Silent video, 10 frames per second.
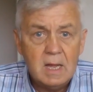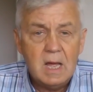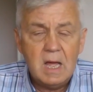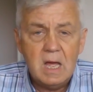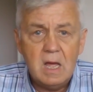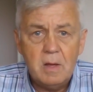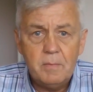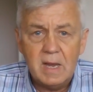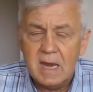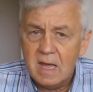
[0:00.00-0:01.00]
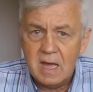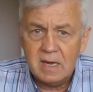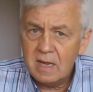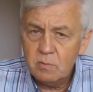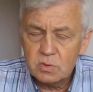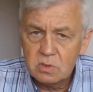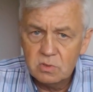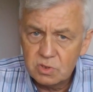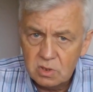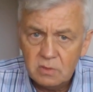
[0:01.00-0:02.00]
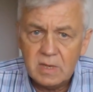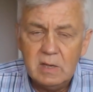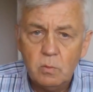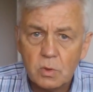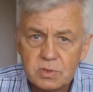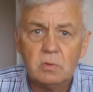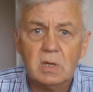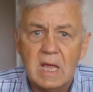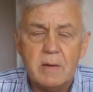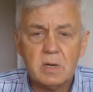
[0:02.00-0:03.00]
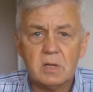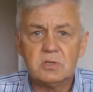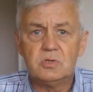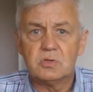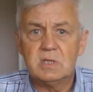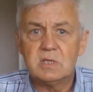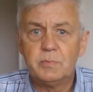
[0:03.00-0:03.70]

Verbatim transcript: Um, and, I, and I was concerned that he wasn't going to get brought to justice,